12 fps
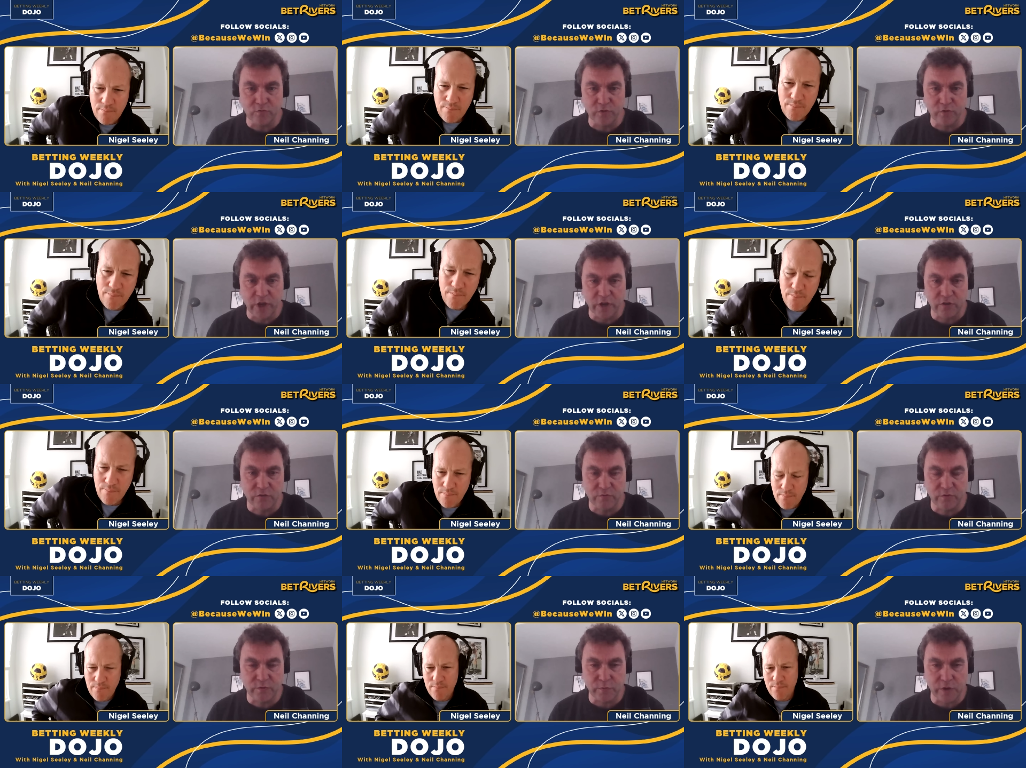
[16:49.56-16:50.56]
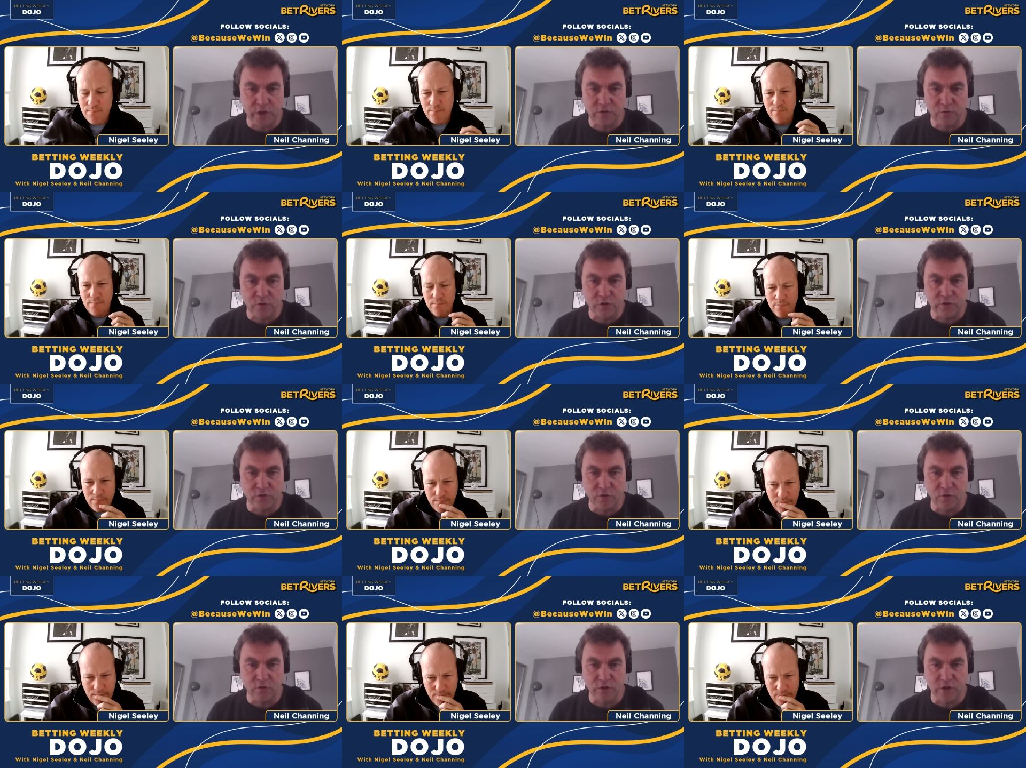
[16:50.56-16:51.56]
Speaker 1: without spending twice as
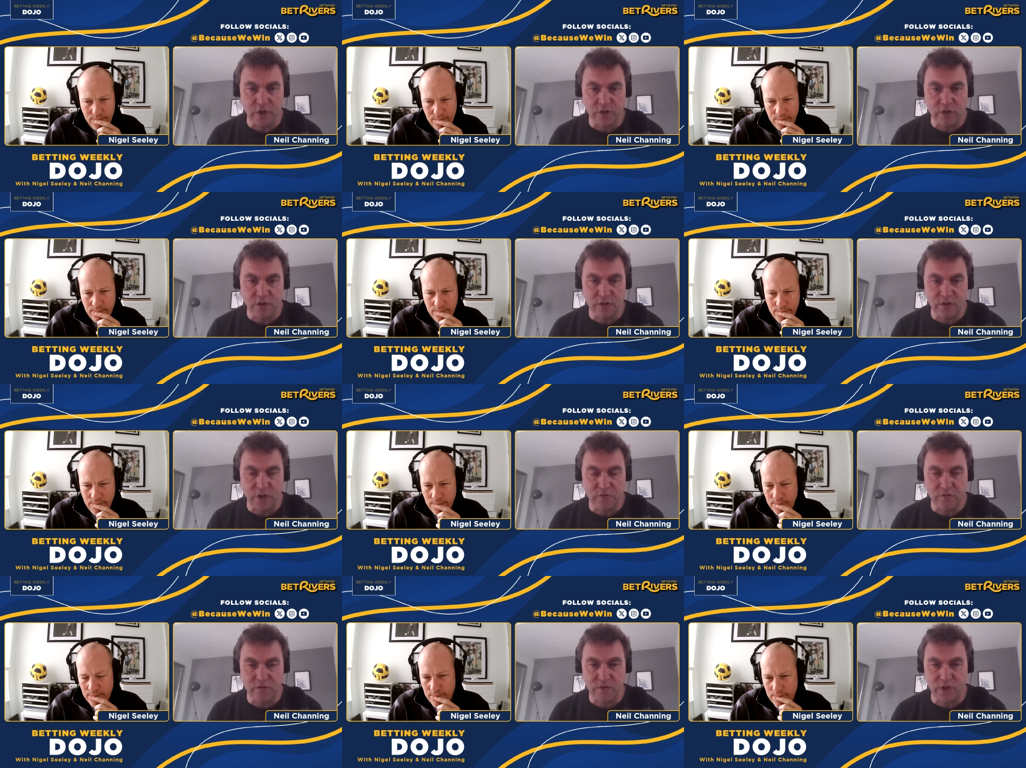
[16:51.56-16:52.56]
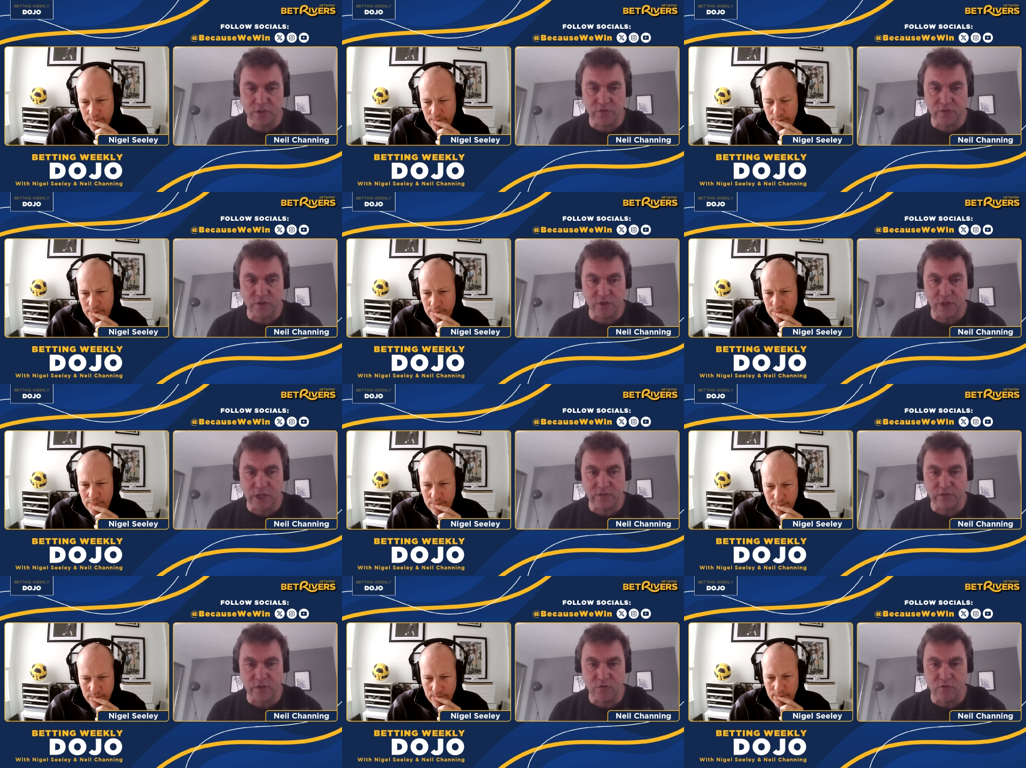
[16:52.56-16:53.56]
long on it. uh, I, I just think that's
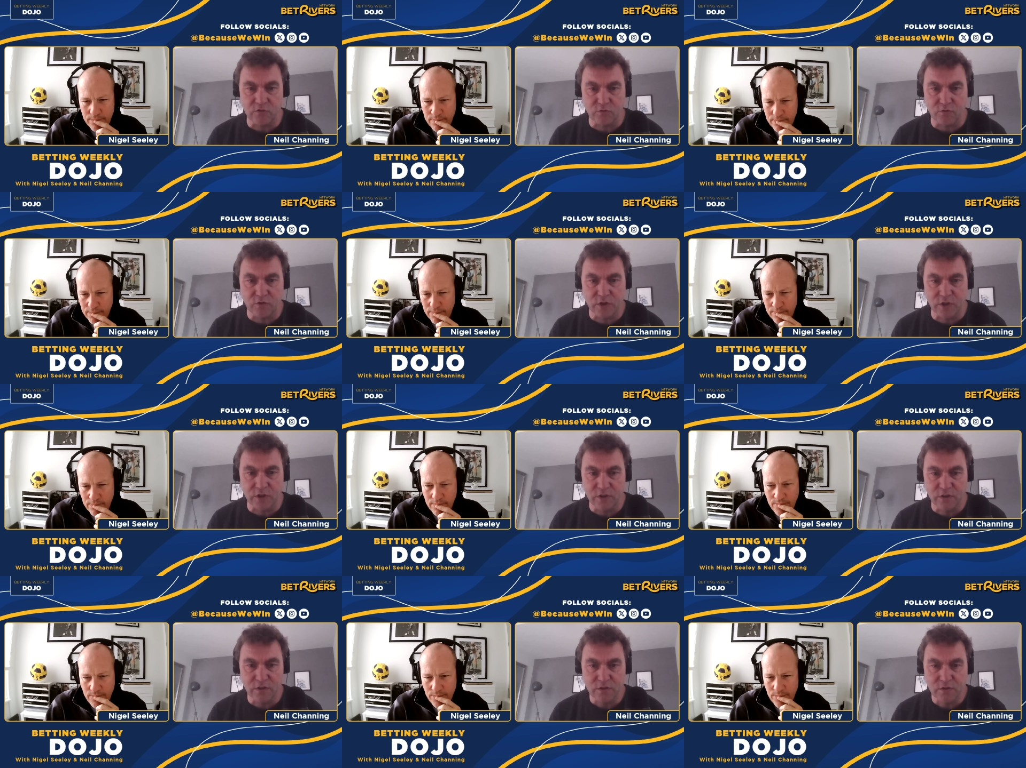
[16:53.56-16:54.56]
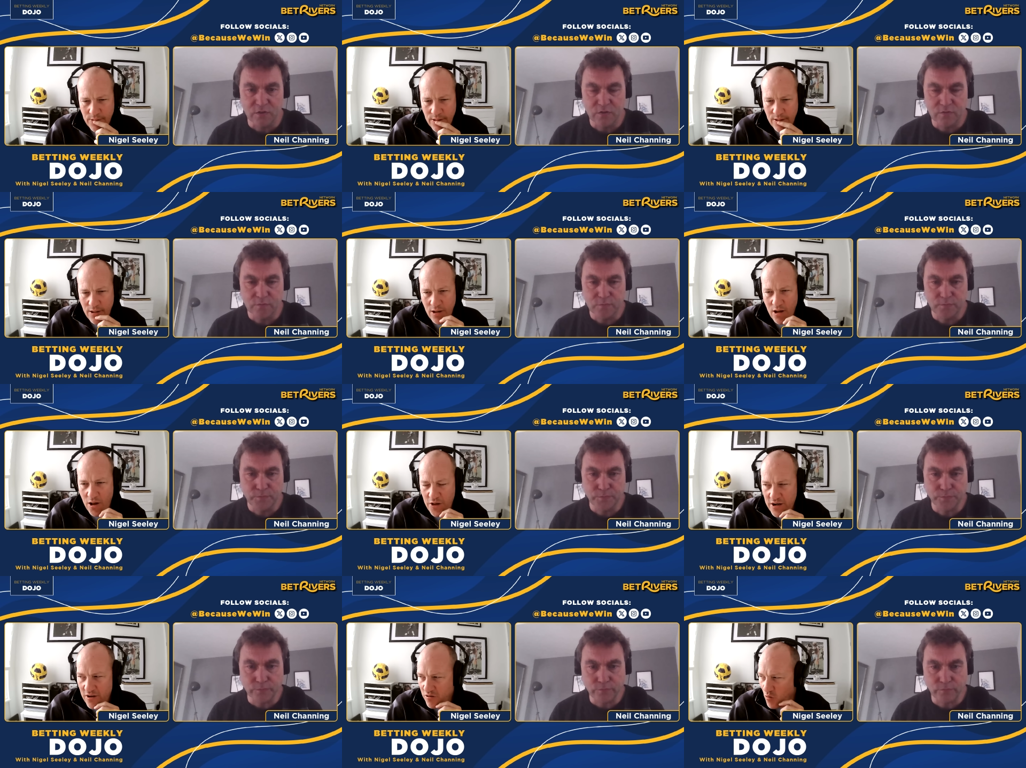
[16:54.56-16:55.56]
essential, really.
Speaker 2: I
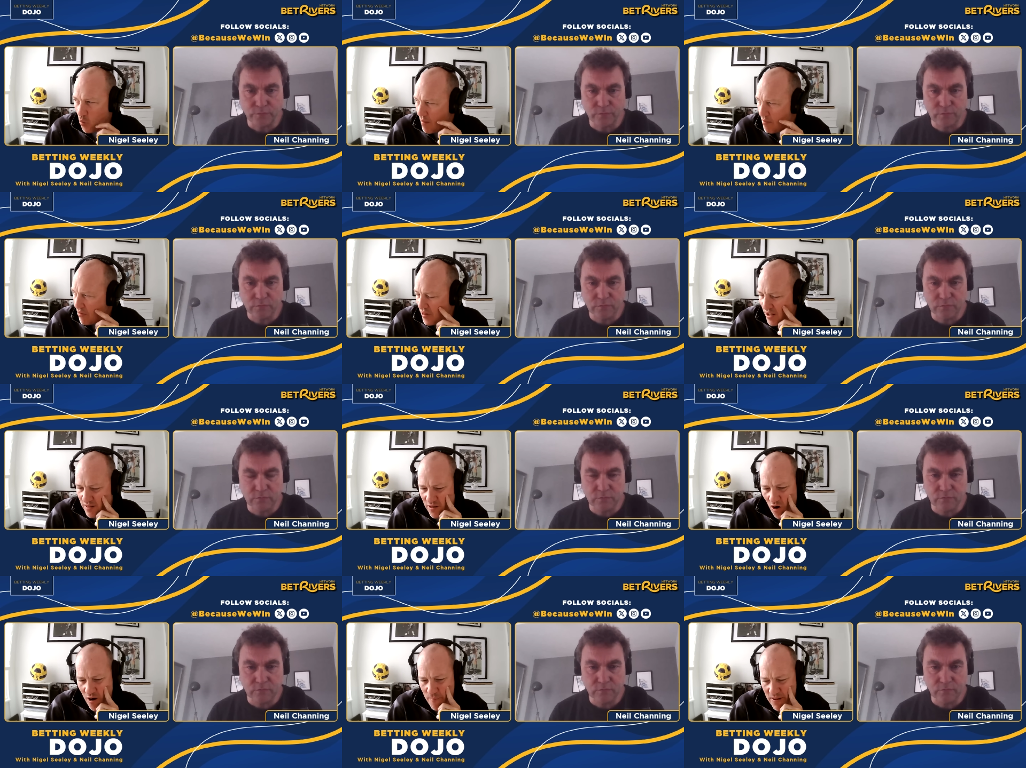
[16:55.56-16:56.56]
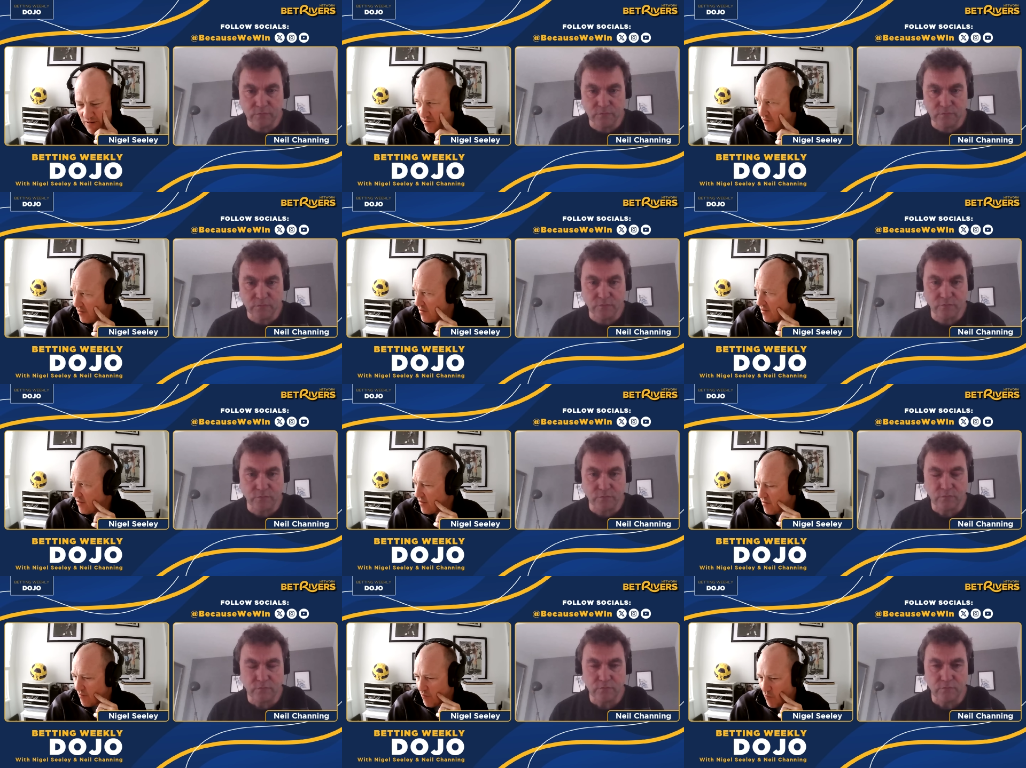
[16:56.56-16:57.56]
think that's the one thing that I miss
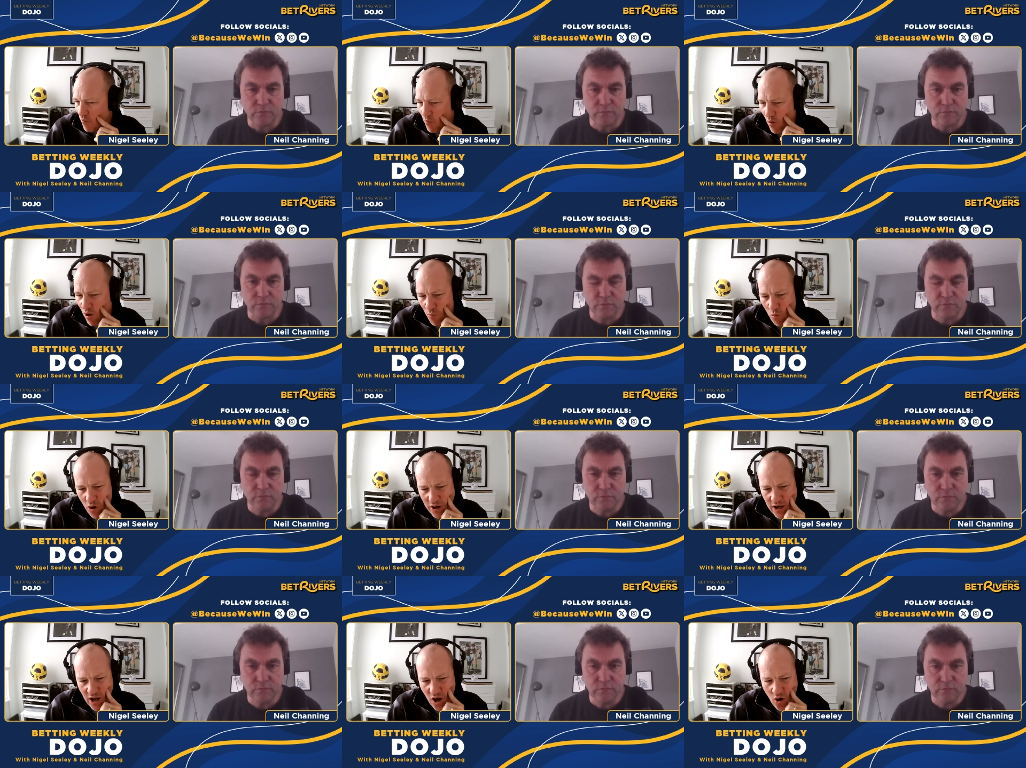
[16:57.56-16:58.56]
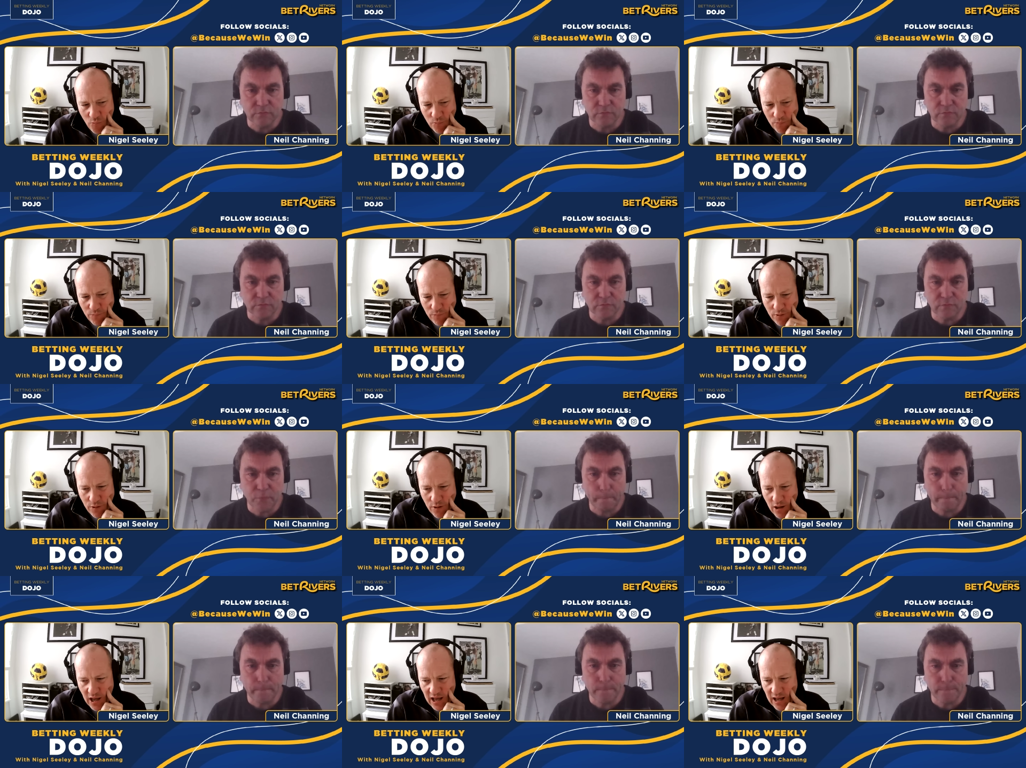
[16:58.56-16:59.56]
while working at home.
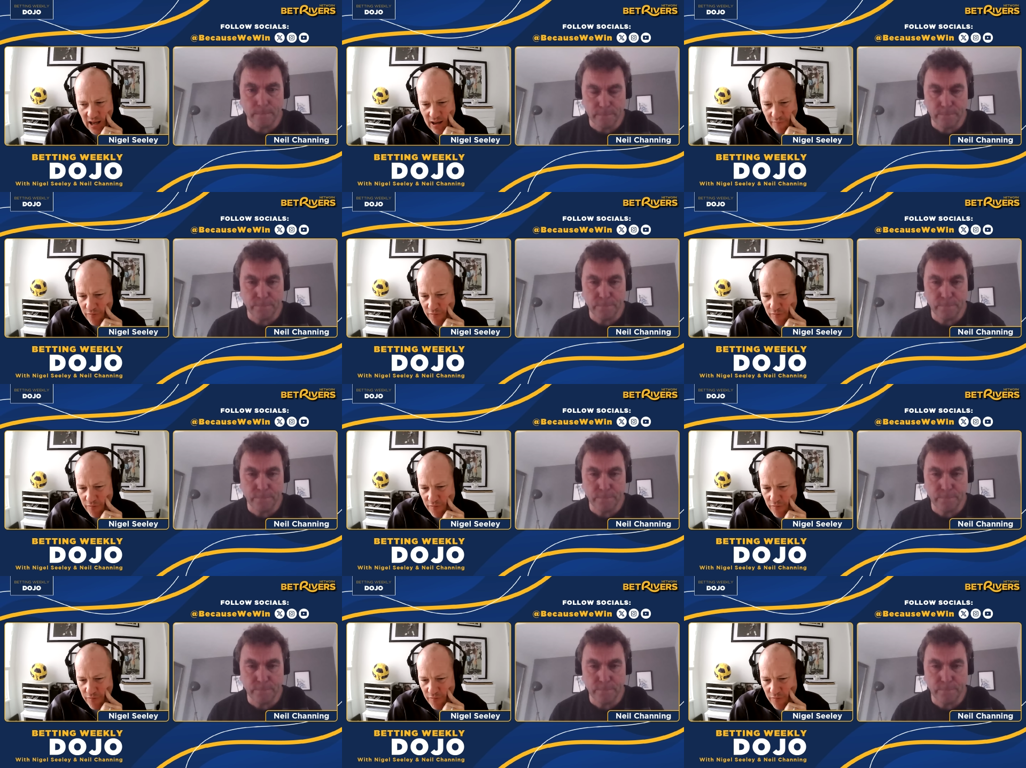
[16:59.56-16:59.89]
Uh, for